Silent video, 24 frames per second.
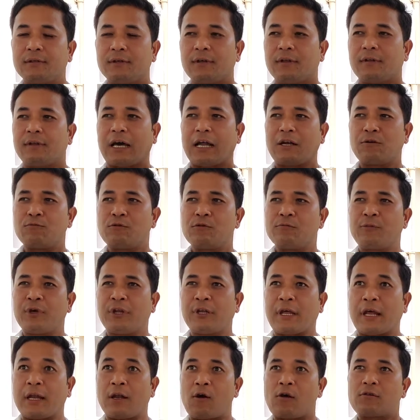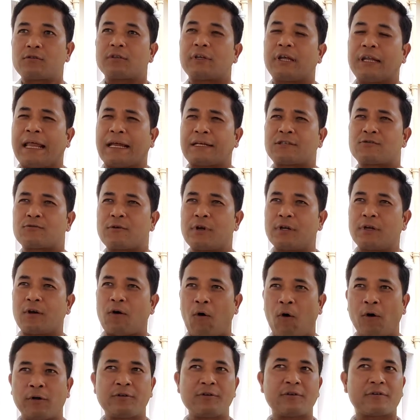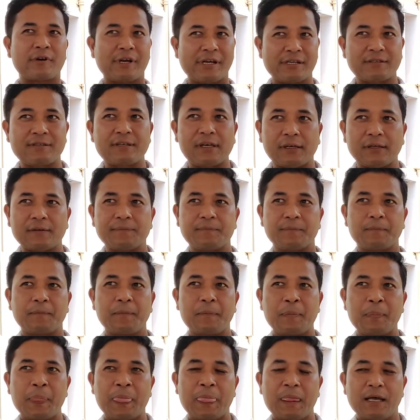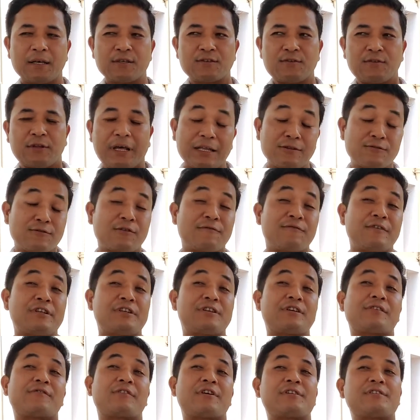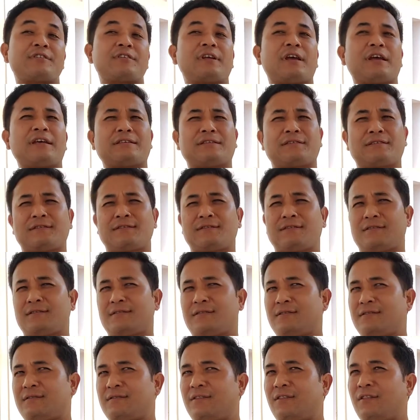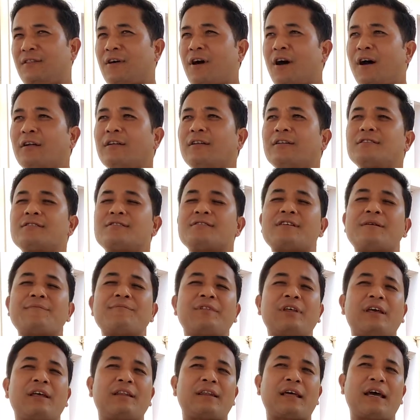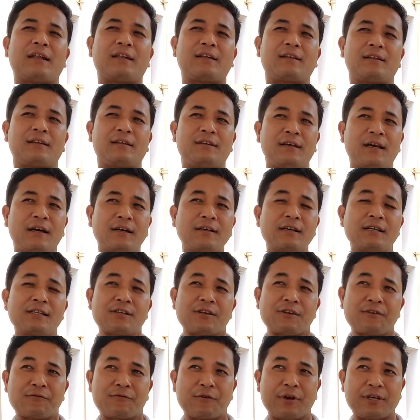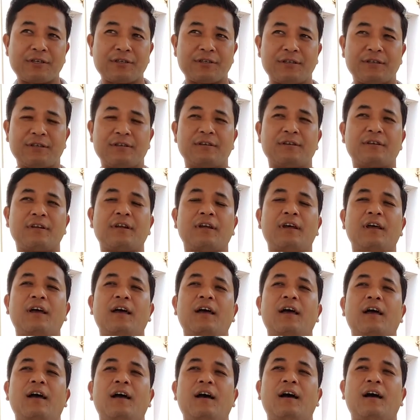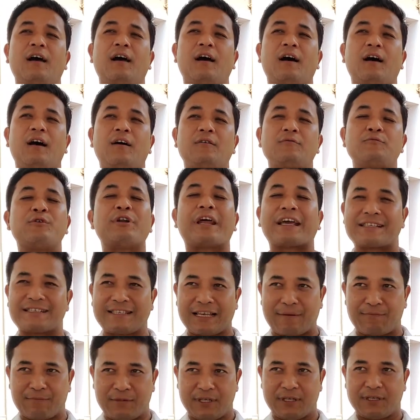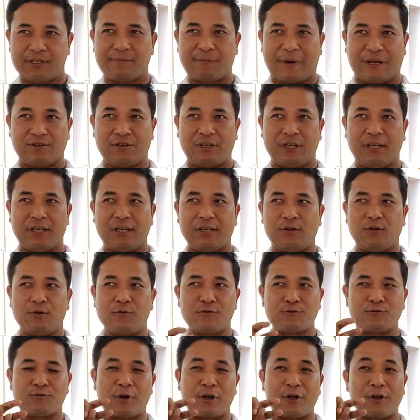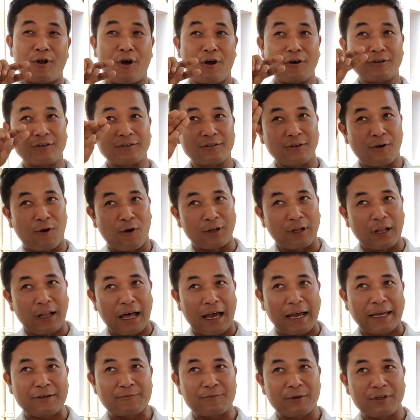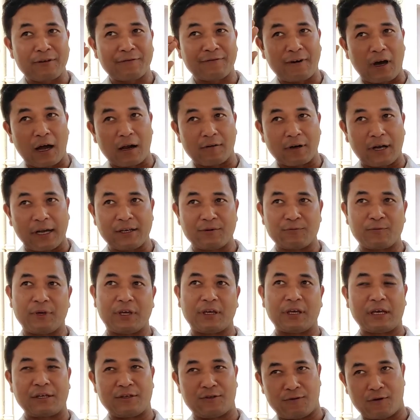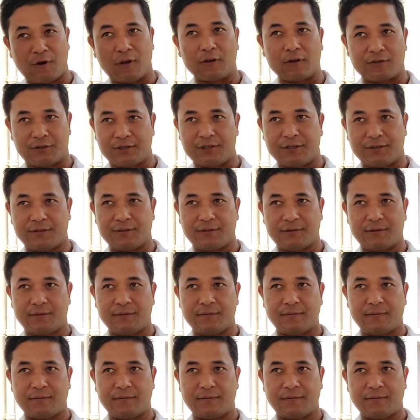That would be an electoral autocracy. So that sort of integration is not something that the younger generation would accept, especially those who are not online with the far right-wing ideologies.